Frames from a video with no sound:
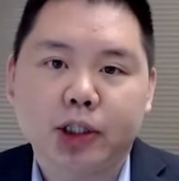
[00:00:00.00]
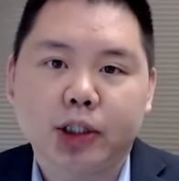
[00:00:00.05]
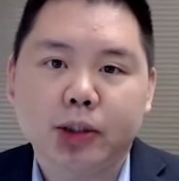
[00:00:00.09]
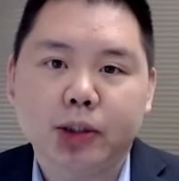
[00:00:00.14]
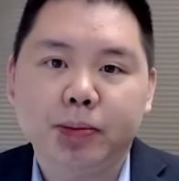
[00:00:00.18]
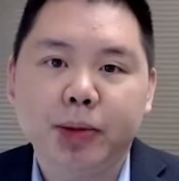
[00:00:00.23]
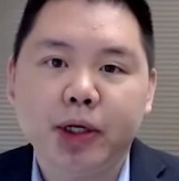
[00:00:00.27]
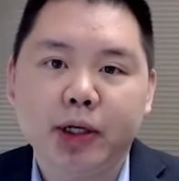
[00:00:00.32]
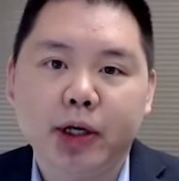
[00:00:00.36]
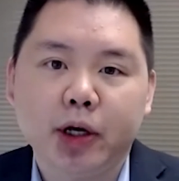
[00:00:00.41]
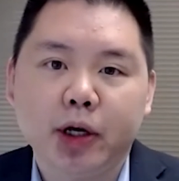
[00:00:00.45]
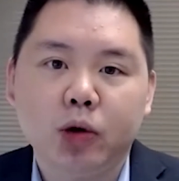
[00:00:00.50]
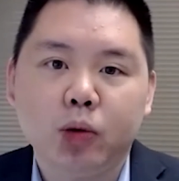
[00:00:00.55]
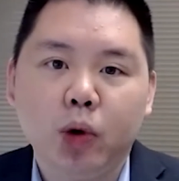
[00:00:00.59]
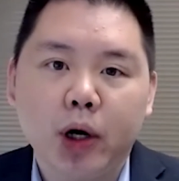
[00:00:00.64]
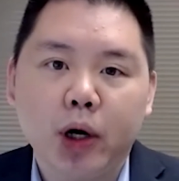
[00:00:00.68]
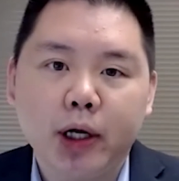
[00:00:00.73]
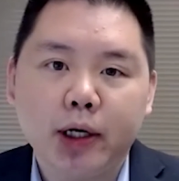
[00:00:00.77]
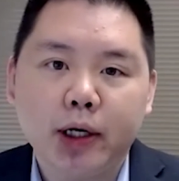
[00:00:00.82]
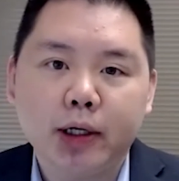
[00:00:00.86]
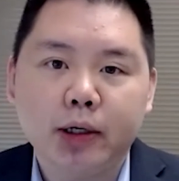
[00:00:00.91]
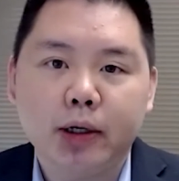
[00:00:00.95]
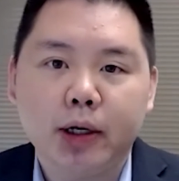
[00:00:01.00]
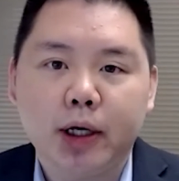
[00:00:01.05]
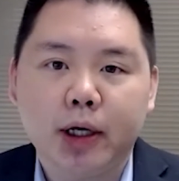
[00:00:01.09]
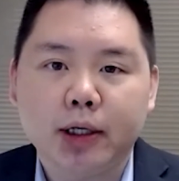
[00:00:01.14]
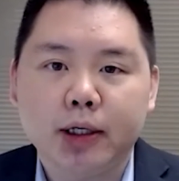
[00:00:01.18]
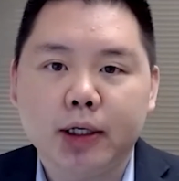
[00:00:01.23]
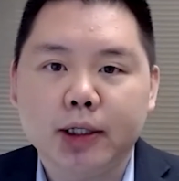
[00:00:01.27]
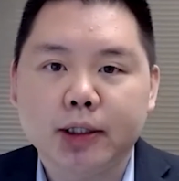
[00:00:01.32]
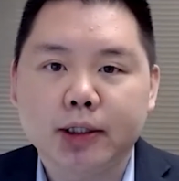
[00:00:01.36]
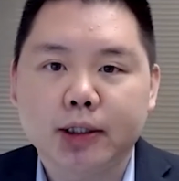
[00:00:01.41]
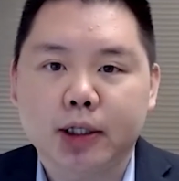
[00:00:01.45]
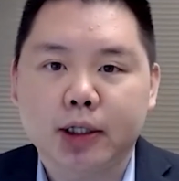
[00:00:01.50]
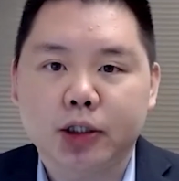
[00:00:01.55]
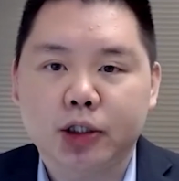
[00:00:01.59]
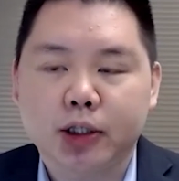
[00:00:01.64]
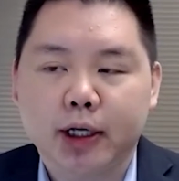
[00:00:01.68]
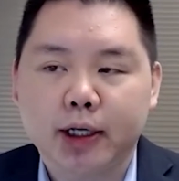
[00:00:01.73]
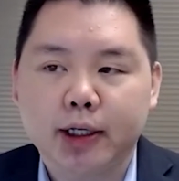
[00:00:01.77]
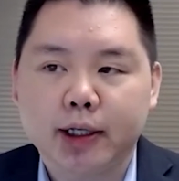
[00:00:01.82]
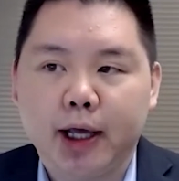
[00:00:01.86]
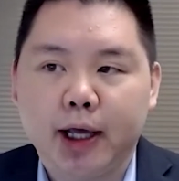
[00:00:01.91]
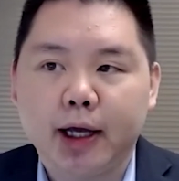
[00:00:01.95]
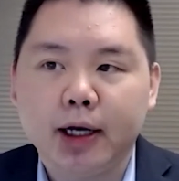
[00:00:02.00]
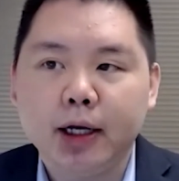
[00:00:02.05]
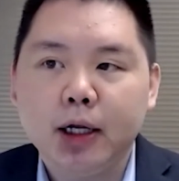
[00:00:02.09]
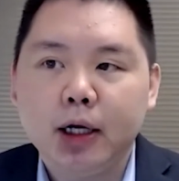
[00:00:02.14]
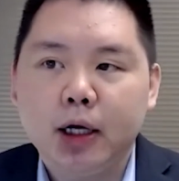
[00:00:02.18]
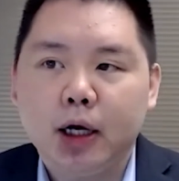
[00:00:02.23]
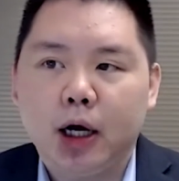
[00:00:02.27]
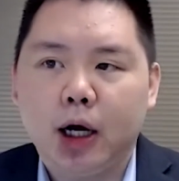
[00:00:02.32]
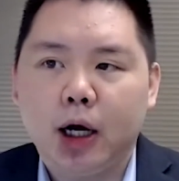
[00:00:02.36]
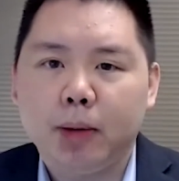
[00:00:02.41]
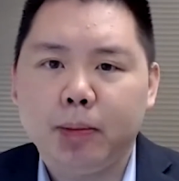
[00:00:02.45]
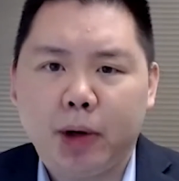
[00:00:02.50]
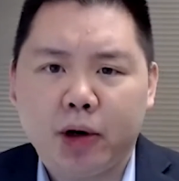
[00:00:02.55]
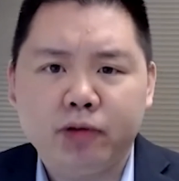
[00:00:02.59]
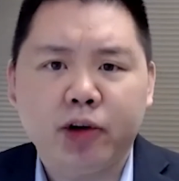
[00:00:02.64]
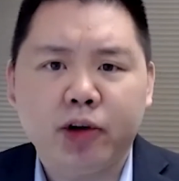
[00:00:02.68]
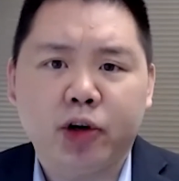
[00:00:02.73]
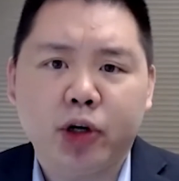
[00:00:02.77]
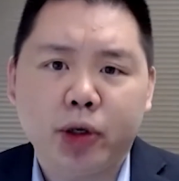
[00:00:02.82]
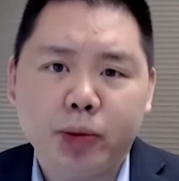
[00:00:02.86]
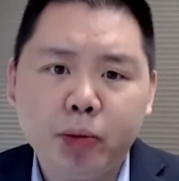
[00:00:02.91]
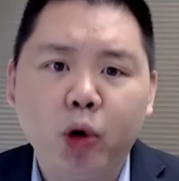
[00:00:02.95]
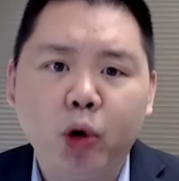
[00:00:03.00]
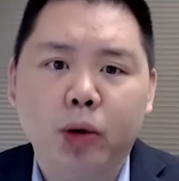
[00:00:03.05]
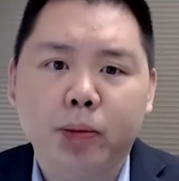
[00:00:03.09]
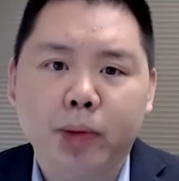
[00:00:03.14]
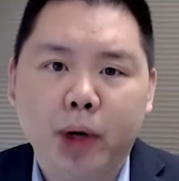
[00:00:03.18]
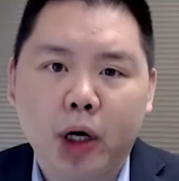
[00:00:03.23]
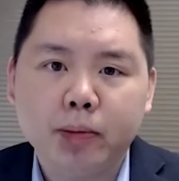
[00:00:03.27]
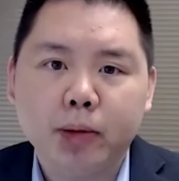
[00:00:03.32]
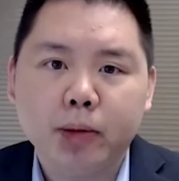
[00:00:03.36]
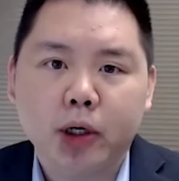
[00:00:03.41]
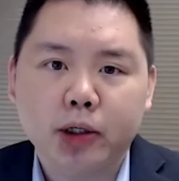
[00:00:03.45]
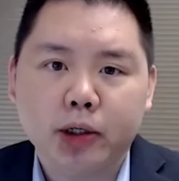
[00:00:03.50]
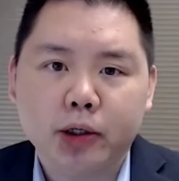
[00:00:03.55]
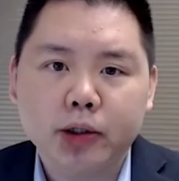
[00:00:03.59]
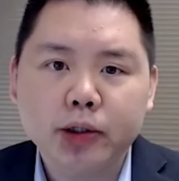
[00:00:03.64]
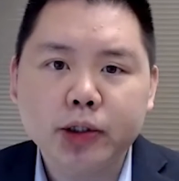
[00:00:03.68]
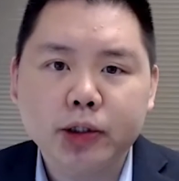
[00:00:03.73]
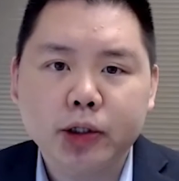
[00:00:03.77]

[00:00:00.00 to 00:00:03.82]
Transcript: as PD-L1 and such like that are very poor biomarkers.